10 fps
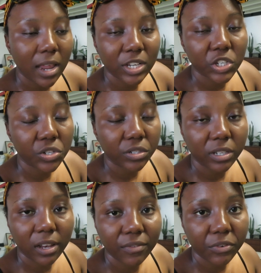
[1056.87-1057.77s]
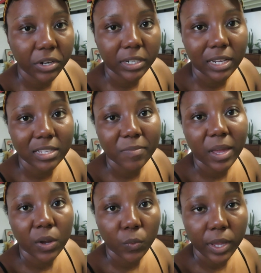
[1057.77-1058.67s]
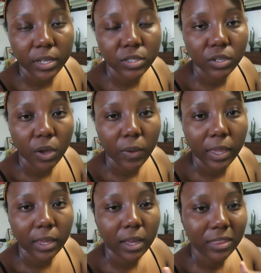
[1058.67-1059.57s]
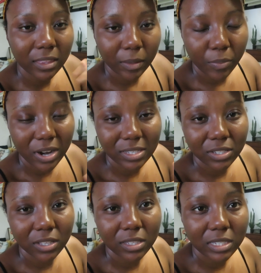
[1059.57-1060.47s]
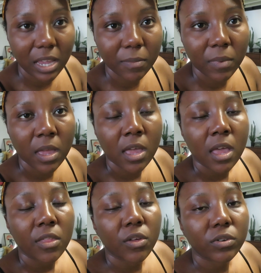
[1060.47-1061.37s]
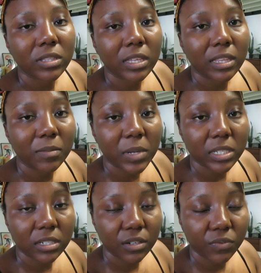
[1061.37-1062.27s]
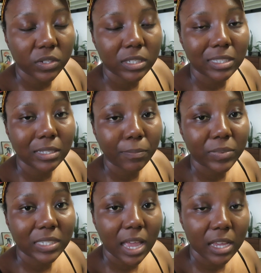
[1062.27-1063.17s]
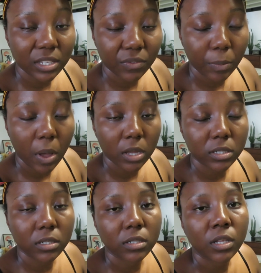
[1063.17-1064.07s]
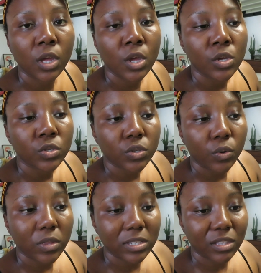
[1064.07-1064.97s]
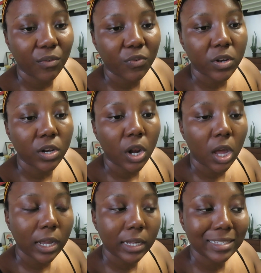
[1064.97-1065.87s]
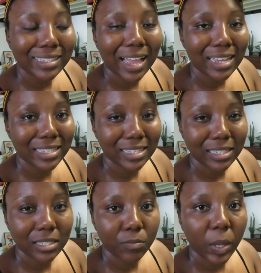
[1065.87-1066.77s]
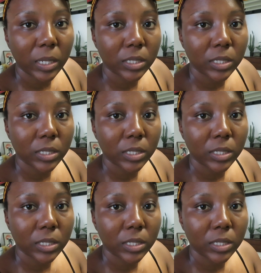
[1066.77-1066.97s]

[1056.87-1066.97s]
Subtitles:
national delivery, it doesn't matter where it's going. I think the prices are the same. The only thing that makes a difference is the size of the parcel. So there's different locker sizes